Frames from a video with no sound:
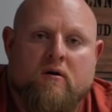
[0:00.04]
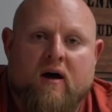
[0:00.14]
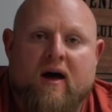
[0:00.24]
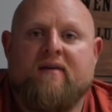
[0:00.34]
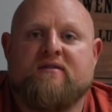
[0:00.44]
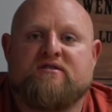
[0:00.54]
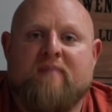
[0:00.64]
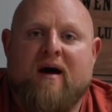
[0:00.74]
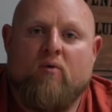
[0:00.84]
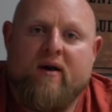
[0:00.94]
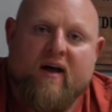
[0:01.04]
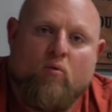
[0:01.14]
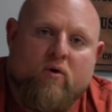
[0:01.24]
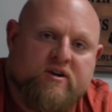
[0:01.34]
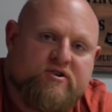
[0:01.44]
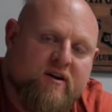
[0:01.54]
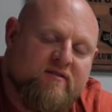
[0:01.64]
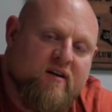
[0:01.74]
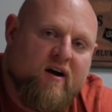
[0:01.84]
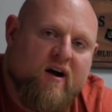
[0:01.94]
Hey, this is Matt Wenning at
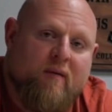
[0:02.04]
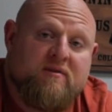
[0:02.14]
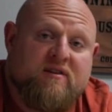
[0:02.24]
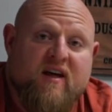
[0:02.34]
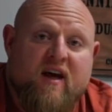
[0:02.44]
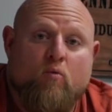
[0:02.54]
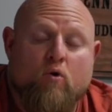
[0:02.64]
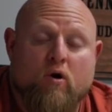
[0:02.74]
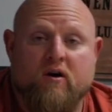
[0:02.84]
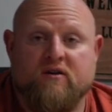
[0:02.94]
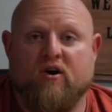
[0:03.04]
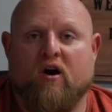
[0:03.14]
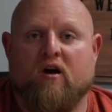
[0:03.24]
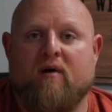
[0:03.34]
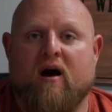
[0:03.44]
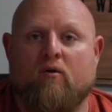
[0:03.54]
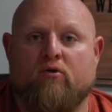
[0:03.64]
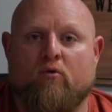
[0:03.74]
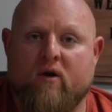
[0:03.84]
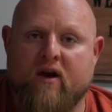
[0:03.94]
WenningStrength.com, and today we're going to talk about
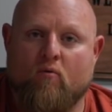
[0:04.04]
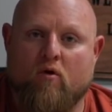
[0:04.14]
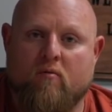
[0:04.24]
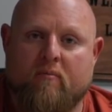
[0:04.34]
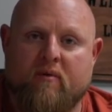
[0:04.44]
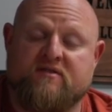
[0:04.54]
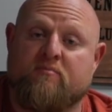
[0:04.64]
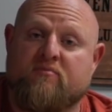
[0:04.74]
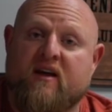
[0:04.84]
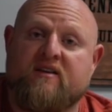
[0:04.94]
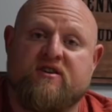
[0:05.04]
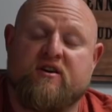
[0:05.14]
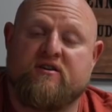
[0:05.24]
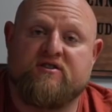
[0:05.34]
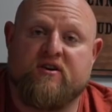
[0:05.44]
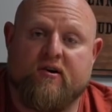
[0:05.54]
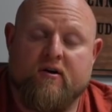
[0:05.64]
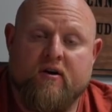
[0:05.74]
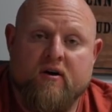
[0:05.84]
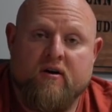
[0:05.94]
the Wenning warm-up and some things to consider.
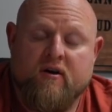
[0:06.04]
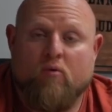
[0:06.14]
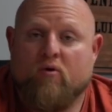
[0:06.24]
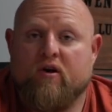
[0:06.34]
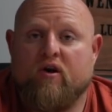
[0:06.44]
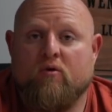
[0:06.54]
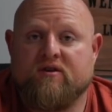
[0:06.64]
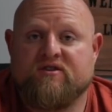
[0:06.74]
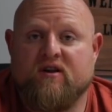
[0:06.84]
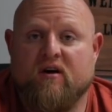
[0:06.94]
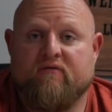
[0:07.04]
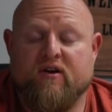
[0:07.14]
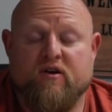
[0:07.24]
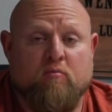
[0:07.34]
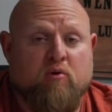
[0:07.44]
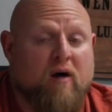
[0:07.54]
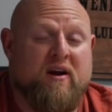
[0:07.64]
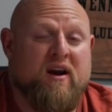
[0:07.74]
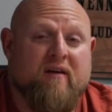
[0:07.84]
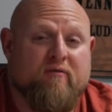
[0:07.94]
Now, we're going to go into stuff that you probably
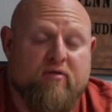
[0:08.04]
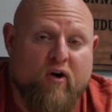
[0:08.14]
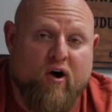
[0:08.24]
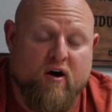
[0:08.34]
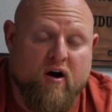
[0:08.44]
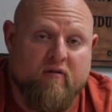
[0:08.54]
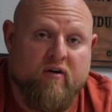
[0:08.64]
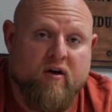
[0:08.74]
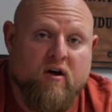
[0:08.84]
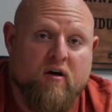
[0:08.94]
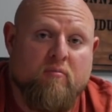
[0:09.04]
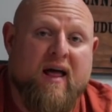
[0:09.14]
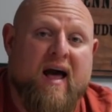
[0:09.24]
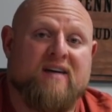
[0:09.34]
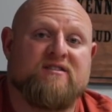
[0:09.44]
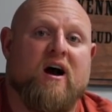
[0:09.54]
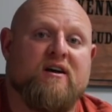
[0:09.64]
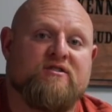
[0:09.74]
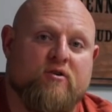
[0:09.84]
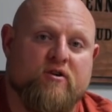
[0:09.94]
never thought of, but as I
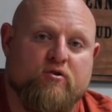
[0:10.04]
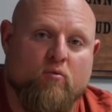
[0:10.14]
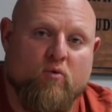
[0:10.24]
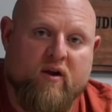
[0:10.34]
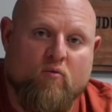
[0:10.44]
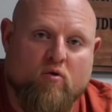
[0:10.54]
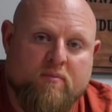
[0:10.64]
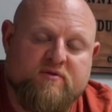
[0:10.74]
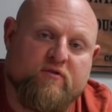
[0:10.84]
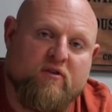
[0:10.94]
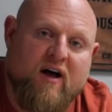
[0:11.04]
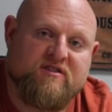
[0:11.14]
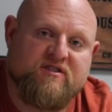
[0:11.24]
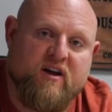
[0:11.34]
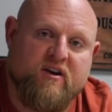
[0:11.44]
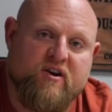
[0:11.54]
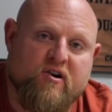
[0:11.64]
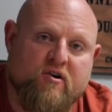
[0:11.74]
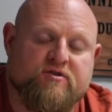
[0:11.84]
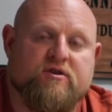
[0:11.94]
started doing Wenning warm-ups for the last 10
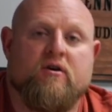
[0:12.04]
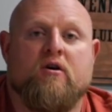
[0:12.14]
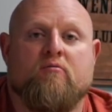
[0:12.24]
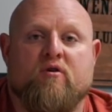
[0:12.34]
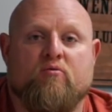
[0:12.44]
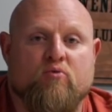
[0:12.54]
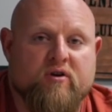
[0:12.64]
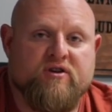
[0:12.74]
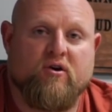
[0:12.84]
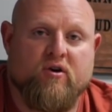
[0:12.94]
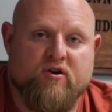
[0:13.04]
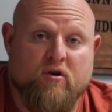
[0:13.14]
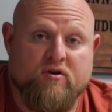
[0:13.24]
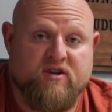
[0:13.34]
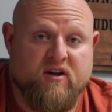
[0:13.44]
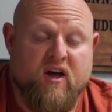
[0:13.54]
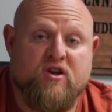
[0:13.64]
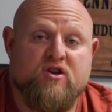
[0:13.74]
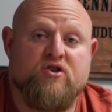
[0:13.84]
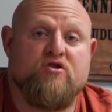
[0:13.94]
years, we really started noticing a
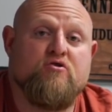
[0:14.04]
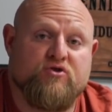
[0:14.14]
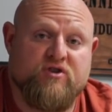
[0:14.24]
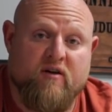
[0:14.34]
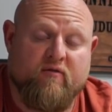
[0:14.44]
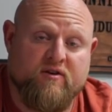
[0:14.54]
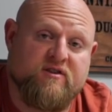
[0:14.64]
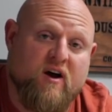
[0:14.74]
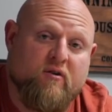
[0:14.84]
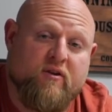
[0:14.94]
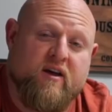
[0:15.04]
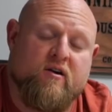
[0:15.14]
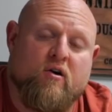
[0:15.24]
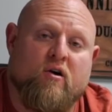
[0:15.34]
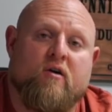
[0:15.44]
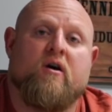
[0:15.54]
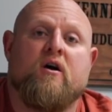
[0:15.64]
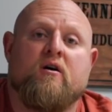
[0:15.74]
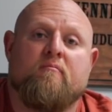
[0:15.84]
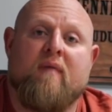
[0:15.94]
huge difference, not only in our
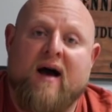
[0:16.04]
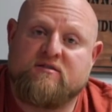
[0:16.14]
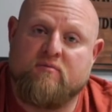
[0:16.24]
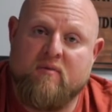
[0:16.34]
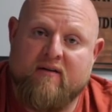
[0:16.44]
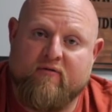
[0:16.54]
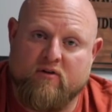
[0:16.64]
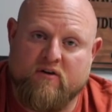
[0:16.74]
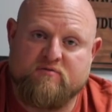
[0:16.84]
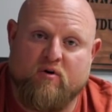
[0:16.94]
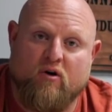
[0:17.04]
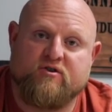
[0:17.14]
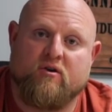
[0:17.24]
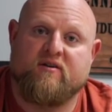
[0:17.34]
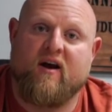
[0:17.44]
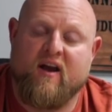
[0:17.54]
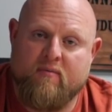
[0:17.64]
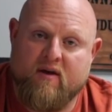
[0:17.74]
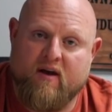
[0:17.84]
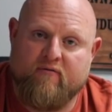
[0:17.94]
maximum effort lifts, but also our
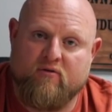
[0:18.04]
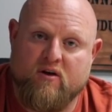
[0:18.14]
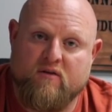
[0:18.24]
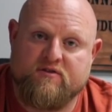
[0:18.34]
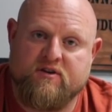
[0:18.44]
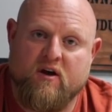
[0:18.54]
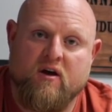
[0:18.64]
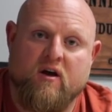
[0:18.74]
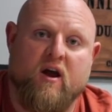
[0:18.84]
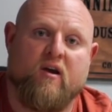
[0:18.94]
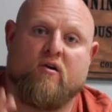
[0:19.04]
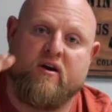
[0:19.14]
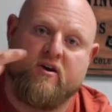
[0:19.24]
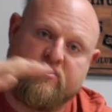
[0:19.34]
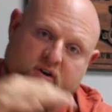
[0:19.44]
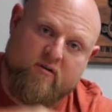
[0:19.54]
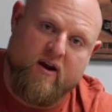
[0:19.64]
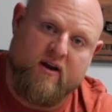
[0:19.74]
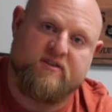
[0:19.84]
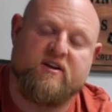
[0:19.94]
dynamic effort lifts and our injury
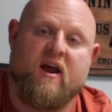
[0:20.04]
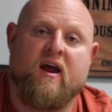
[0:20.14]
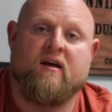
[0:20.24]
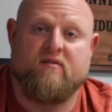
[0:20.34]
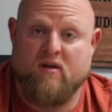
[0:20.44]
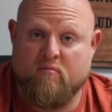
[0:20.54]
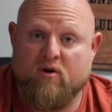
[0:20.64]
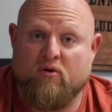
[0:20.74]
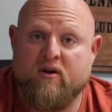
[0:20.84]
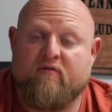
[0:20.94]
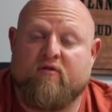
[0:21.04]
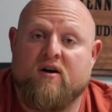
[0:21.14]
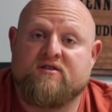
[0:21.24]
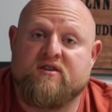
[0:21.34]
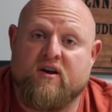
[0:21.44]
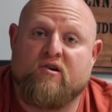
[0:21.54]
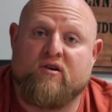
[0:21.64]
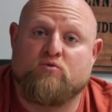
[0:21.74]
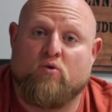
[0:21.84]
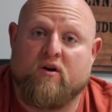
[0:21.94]
rates, and the ability for us to
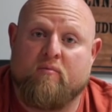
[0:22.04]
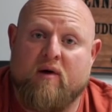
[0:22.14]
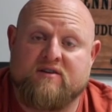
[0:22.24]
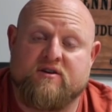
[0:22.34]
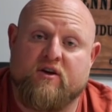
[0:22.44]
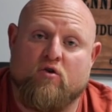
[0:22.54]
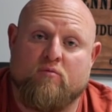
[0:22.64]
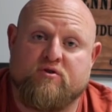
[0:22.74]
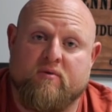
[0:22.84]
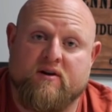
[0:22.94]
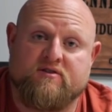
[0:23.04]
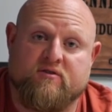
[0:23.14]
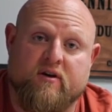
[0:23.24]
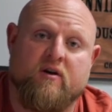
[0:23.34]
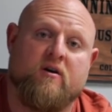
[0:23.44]
increase work capacity go up tremendously.